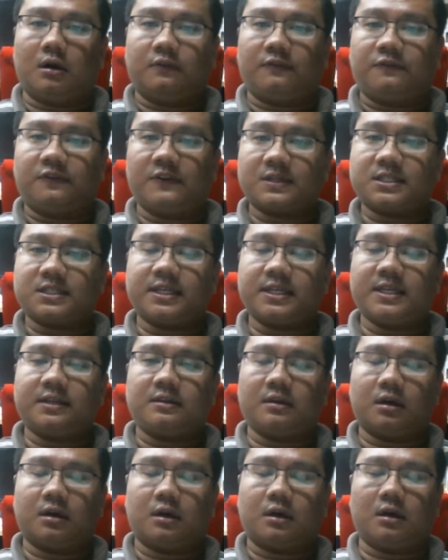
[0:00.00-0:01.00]

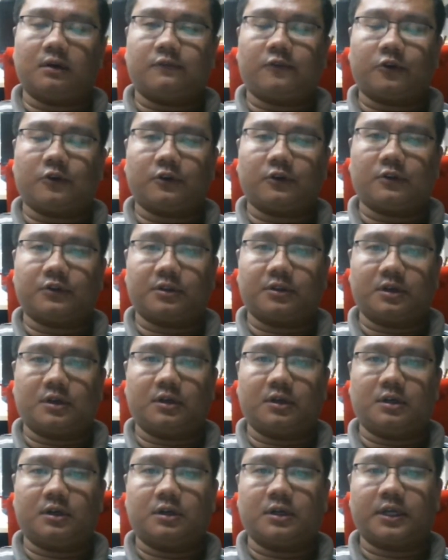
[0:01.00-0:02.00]
Firstly, for
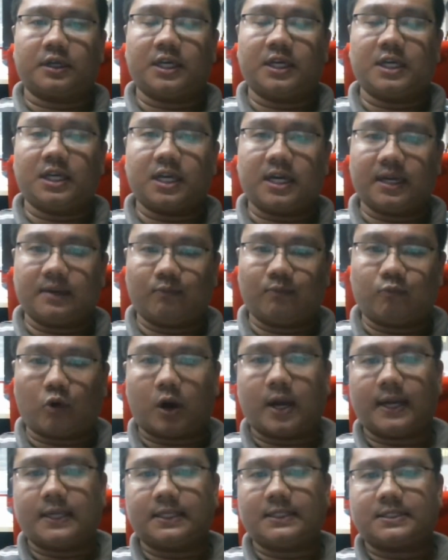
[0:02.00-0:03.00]
the key learning
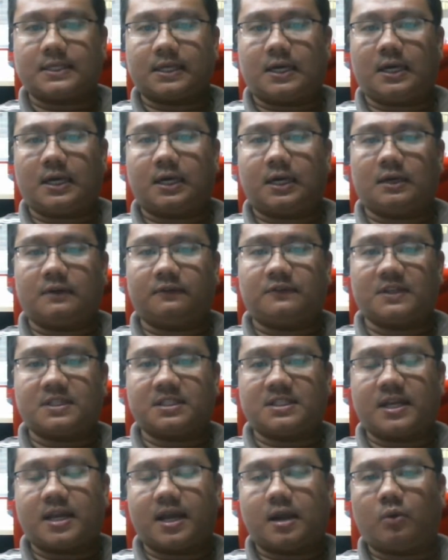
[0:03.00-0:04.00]
points,
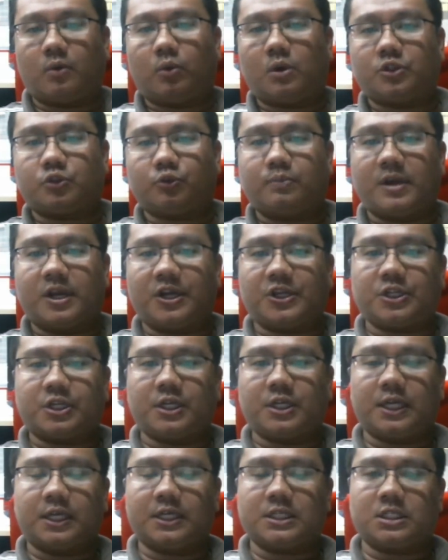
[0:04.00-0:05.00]
first thing I want to
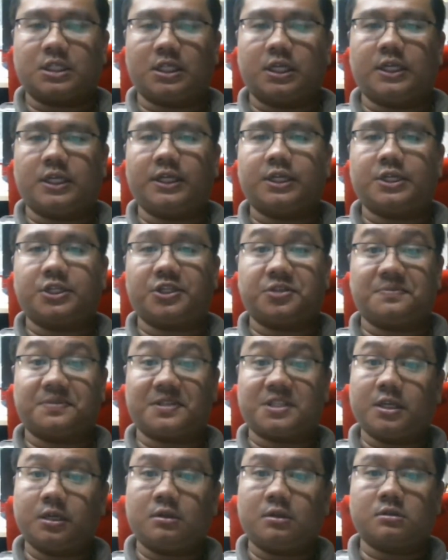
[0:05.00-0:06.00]
mention is the leadership
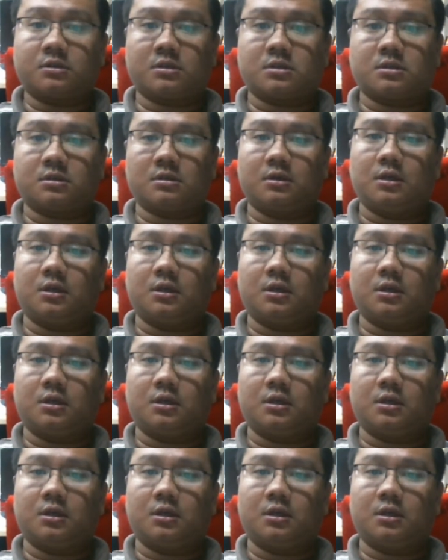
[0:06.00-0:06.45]
skills.